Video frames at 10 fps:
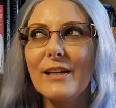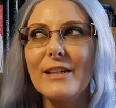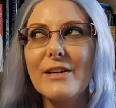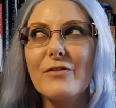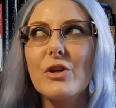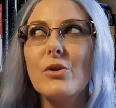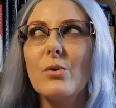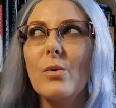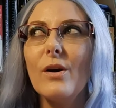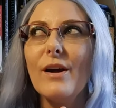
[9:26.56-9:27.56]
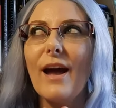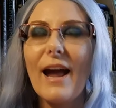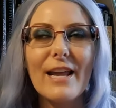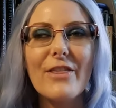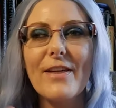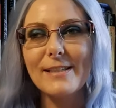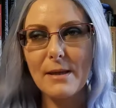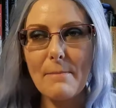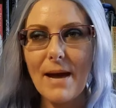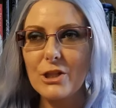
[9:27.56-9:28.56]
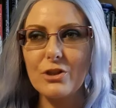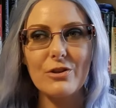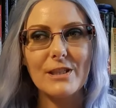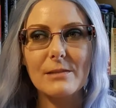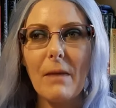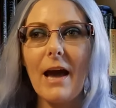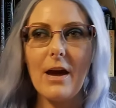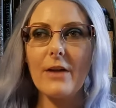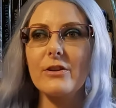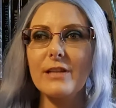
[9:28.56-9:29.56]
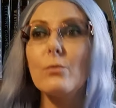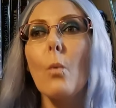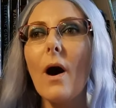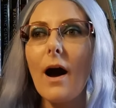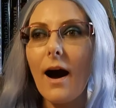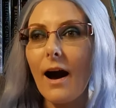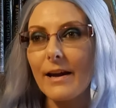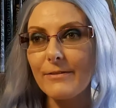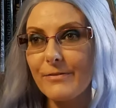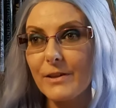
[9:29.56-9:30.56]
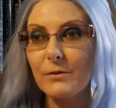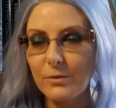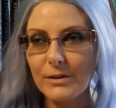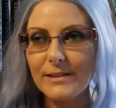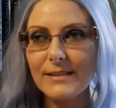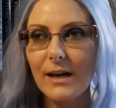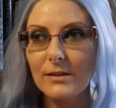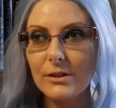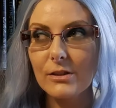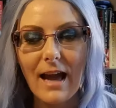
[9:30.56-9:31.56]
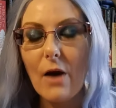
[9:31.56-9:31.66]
give you anything to measure this by other than what I feel for these characters.